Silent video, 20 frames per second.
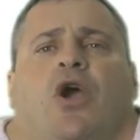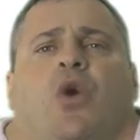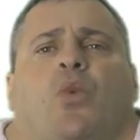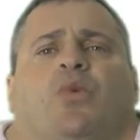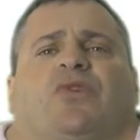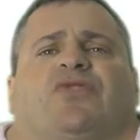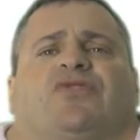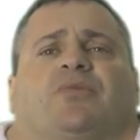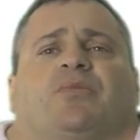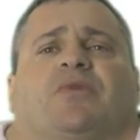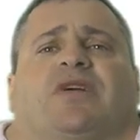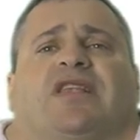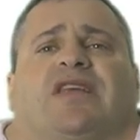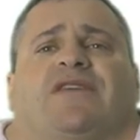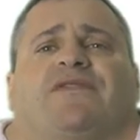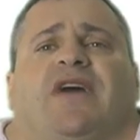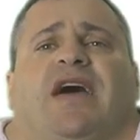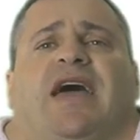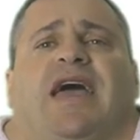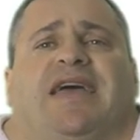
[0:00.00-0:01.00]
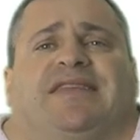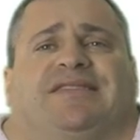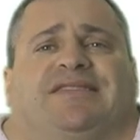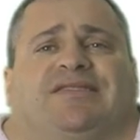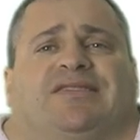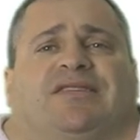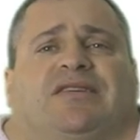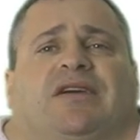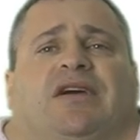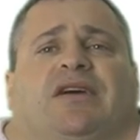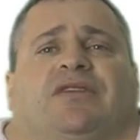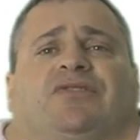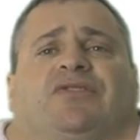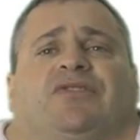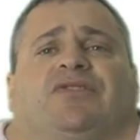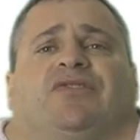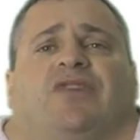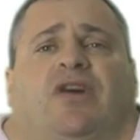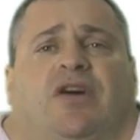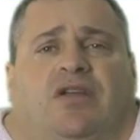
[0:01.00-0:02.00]
With some clever editing and
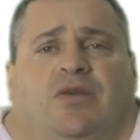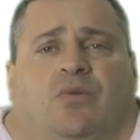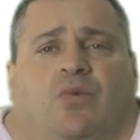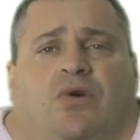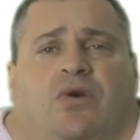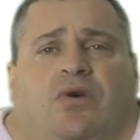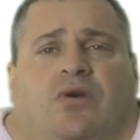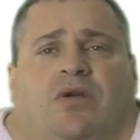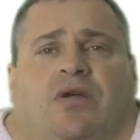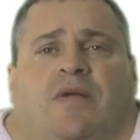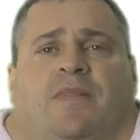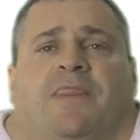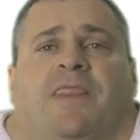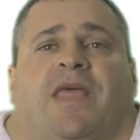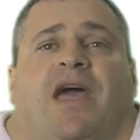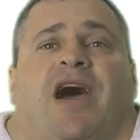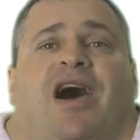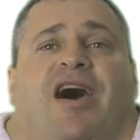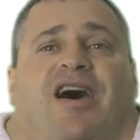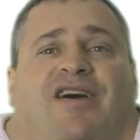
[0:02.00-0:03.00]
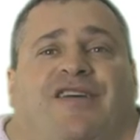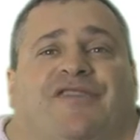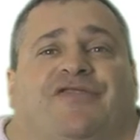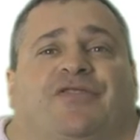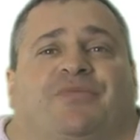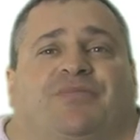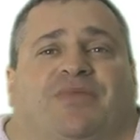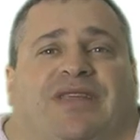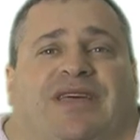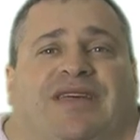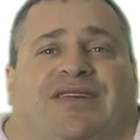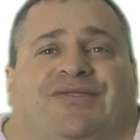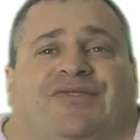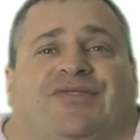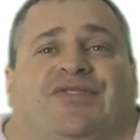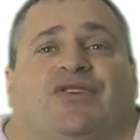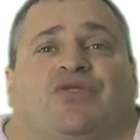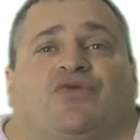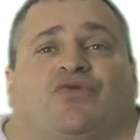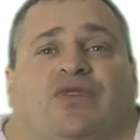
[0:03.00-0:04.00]
design work, I've replaced
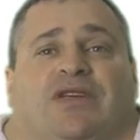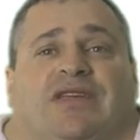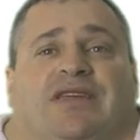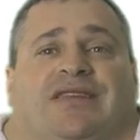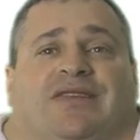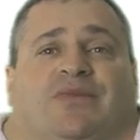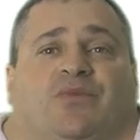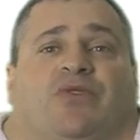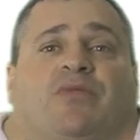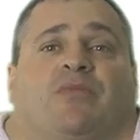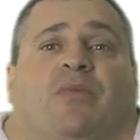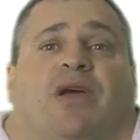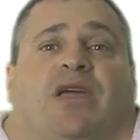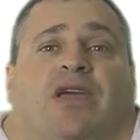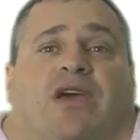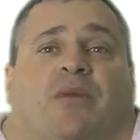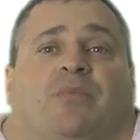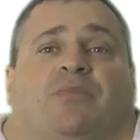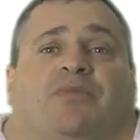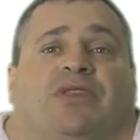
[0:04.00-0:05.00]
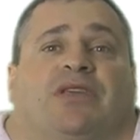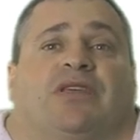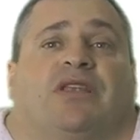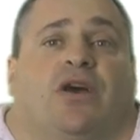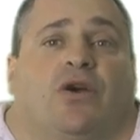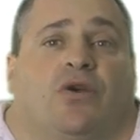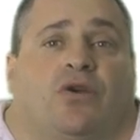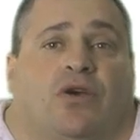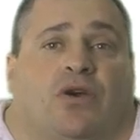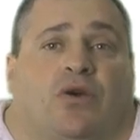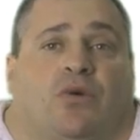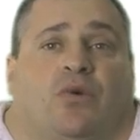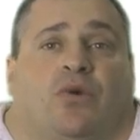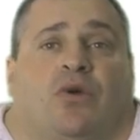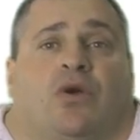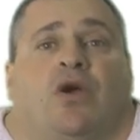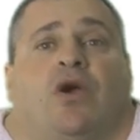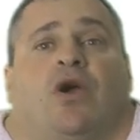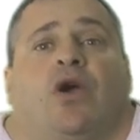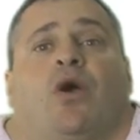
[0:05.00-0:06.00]
the green with my company logo,
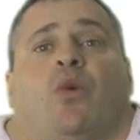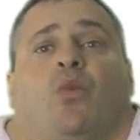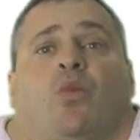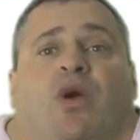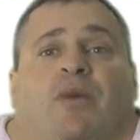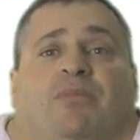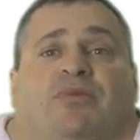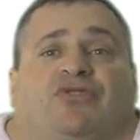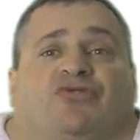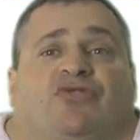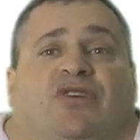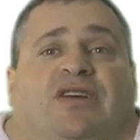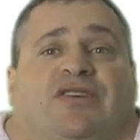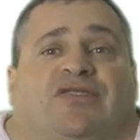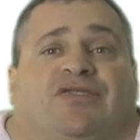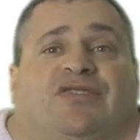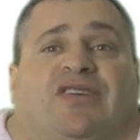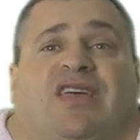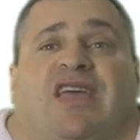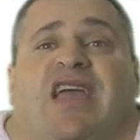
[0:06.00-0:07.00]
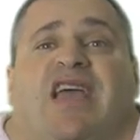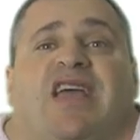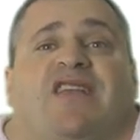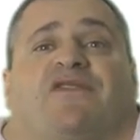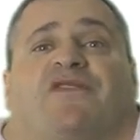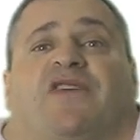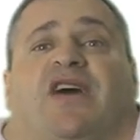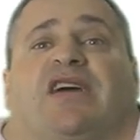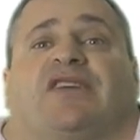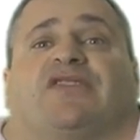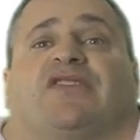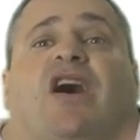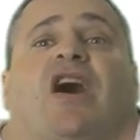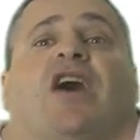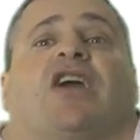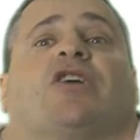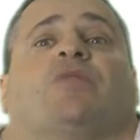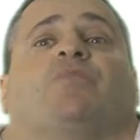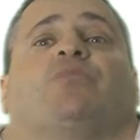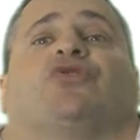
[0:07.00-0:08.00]
web address. In fact,
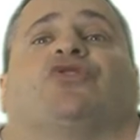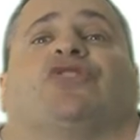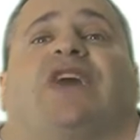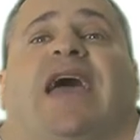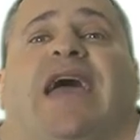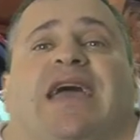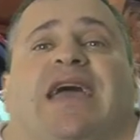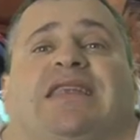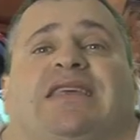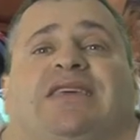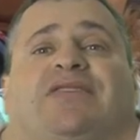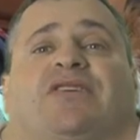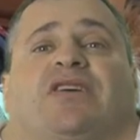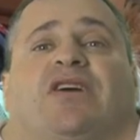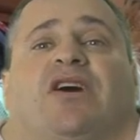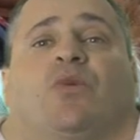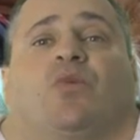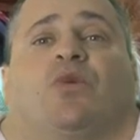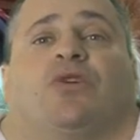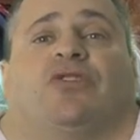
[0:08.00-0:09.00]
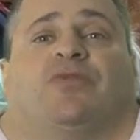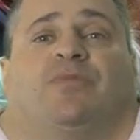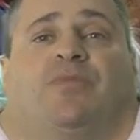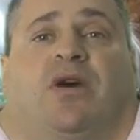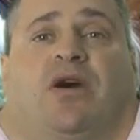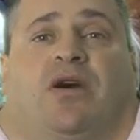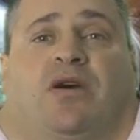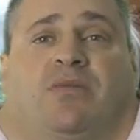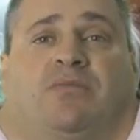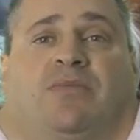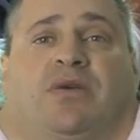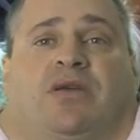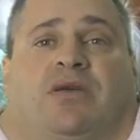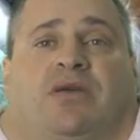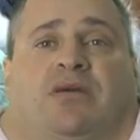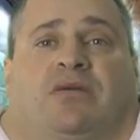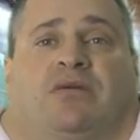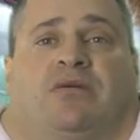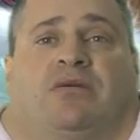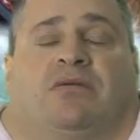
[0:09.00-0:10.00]
I can put anything I want behind me.
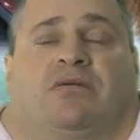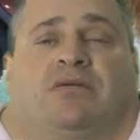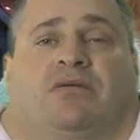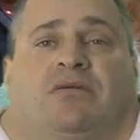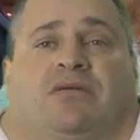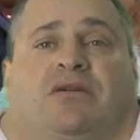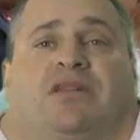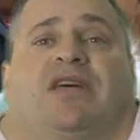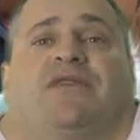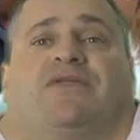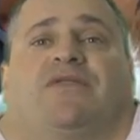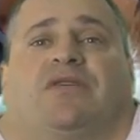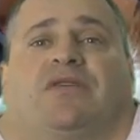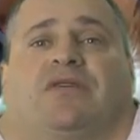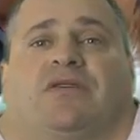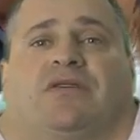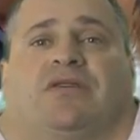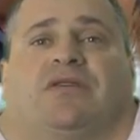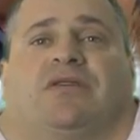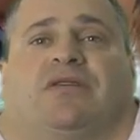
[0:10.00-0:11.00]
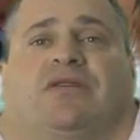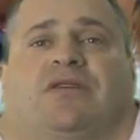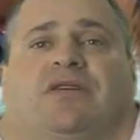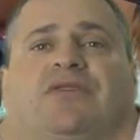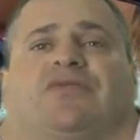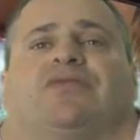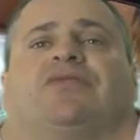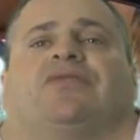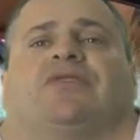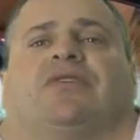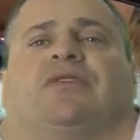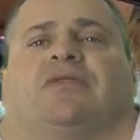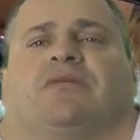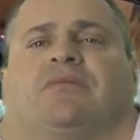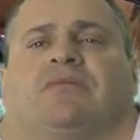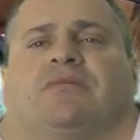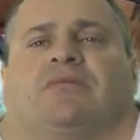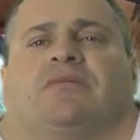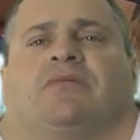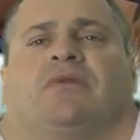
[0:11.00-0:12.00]
Clever, isn't it?
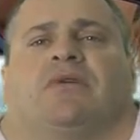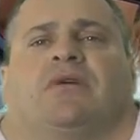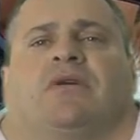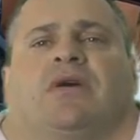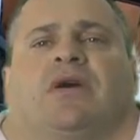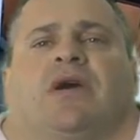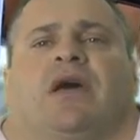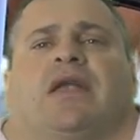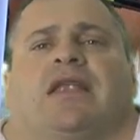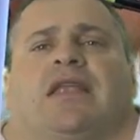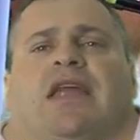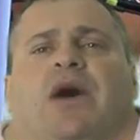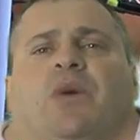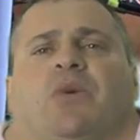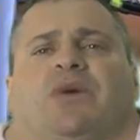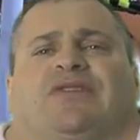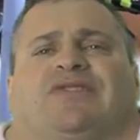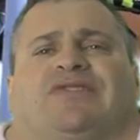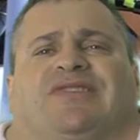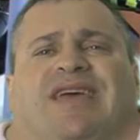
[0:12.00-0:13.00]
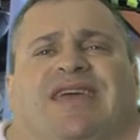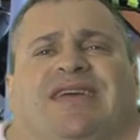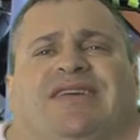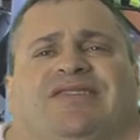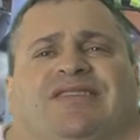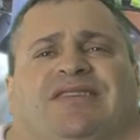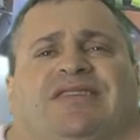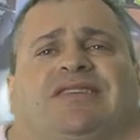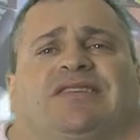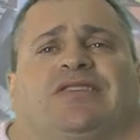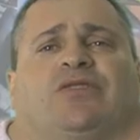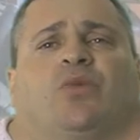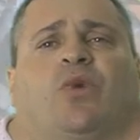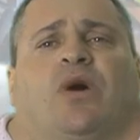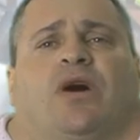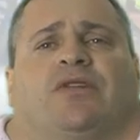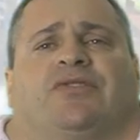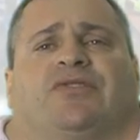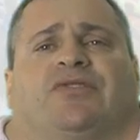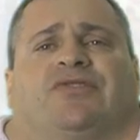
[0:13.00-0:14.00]
Now, it takes a little
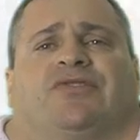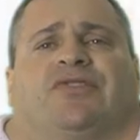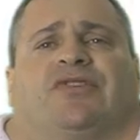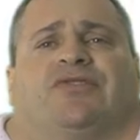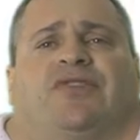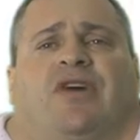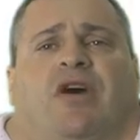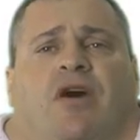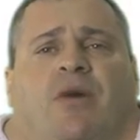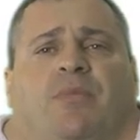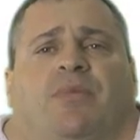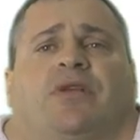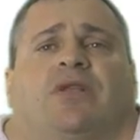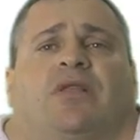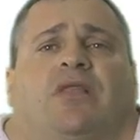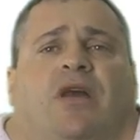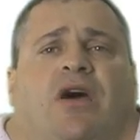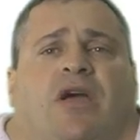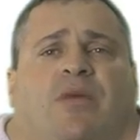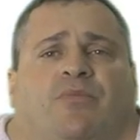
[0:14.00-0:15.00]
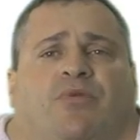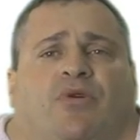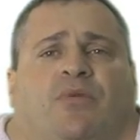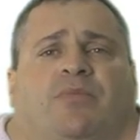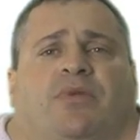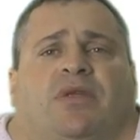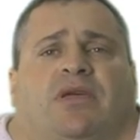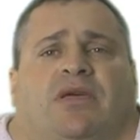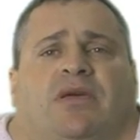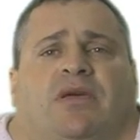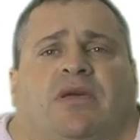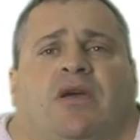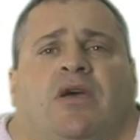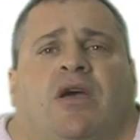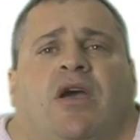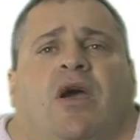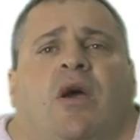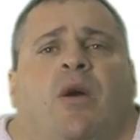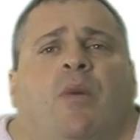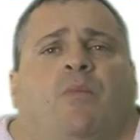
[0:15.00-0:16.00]
while to set up and light properly,
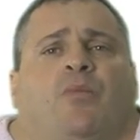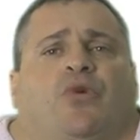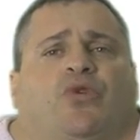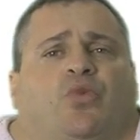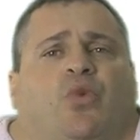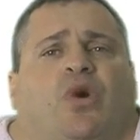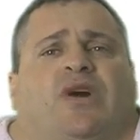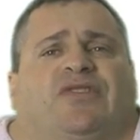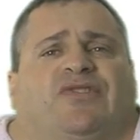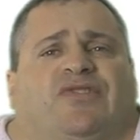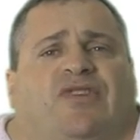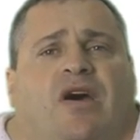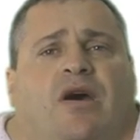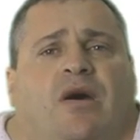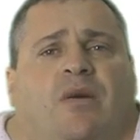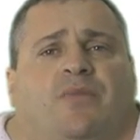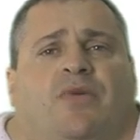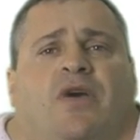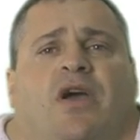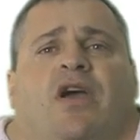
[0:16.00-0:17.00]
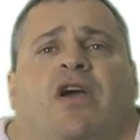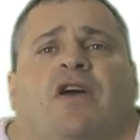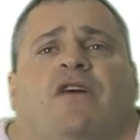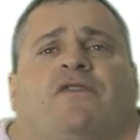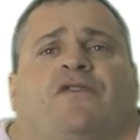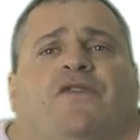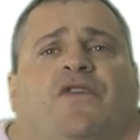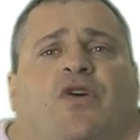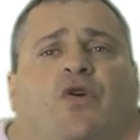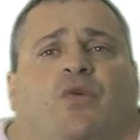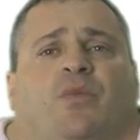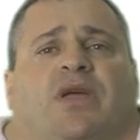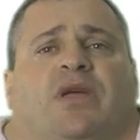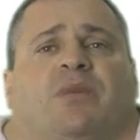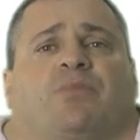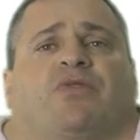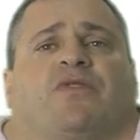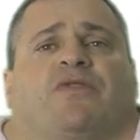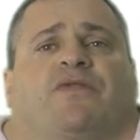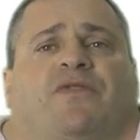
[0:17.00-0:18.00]
but once up,
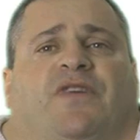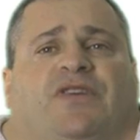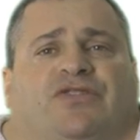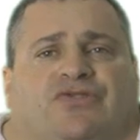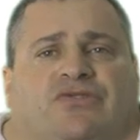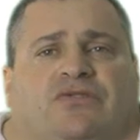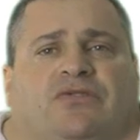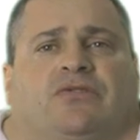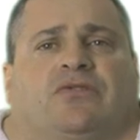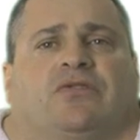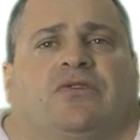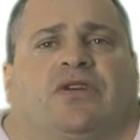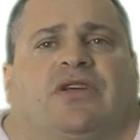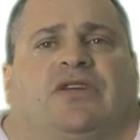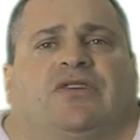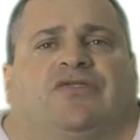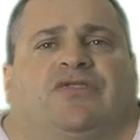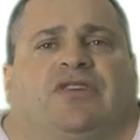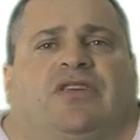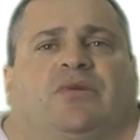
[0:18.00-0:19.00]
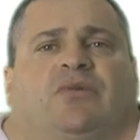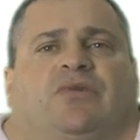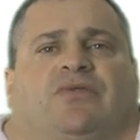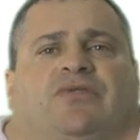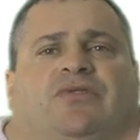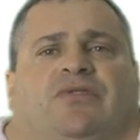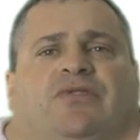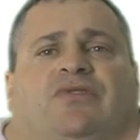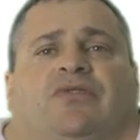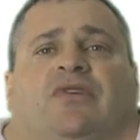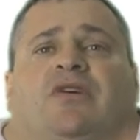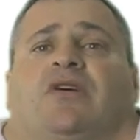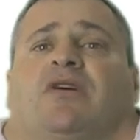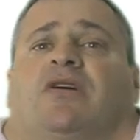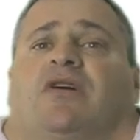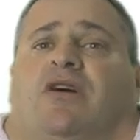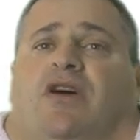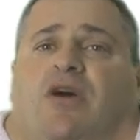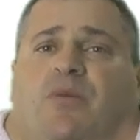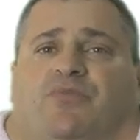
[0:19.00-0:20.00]
filming professional-looking sequences
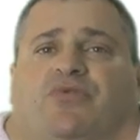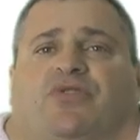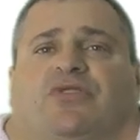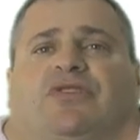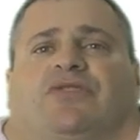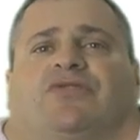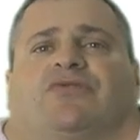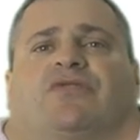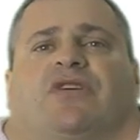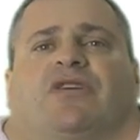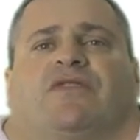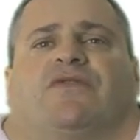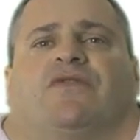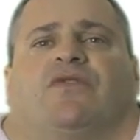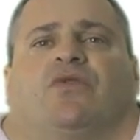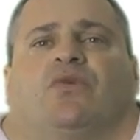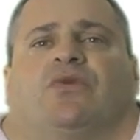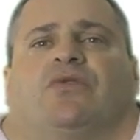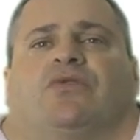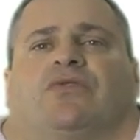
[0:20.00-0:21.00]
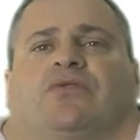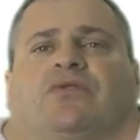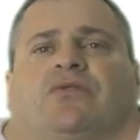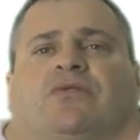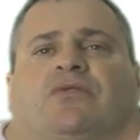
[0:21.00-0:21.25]
are pretty straightforward.